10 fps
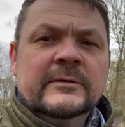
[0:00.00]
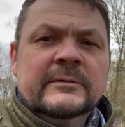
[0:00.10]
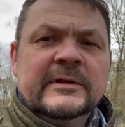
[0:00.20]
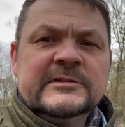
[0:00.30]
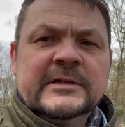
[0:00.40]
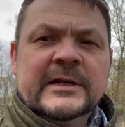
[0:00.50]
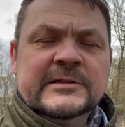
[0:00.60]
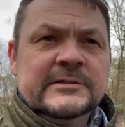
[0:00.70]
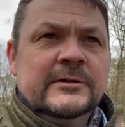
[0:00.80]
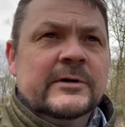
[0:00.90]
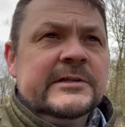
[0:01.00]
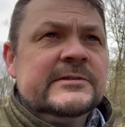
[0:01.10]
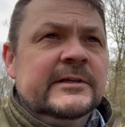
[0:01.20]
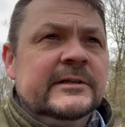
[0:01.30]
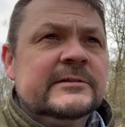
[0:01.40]
That's a classic great
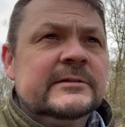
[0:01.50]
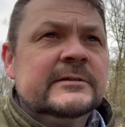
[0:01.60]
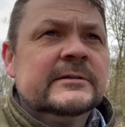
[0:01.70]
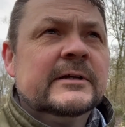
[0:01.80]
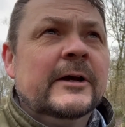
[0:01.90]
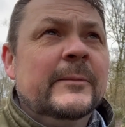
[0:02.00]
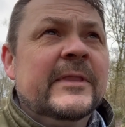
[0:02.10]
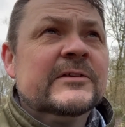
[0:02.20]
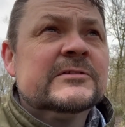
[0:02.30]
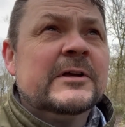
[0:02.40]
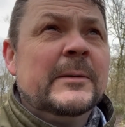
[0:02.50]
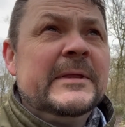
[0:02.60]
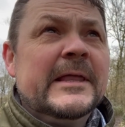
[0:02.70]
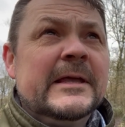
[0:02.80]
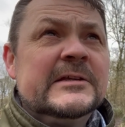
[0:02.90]
tit. As
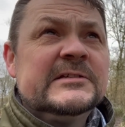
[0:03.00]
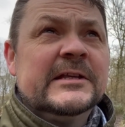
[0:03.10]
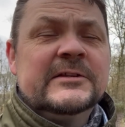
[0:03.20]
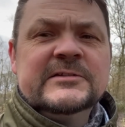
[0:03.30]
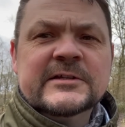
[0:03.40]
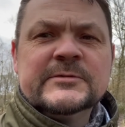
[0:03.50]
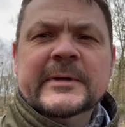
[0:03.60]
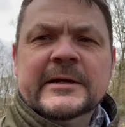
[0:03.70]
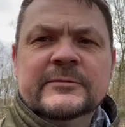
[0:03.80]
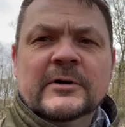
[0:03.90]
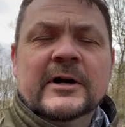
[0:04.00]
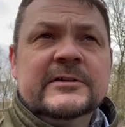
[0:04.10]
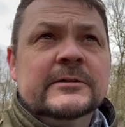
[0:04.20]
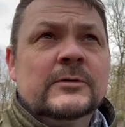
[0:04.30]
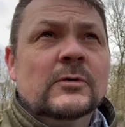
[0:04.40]
I said, the tits make a
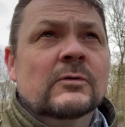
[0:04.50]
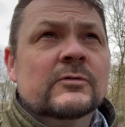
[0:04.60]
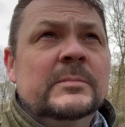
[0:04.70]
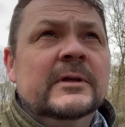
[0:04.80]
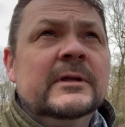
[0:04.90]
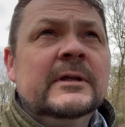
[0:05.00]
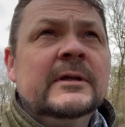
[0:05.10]
variety of calls, but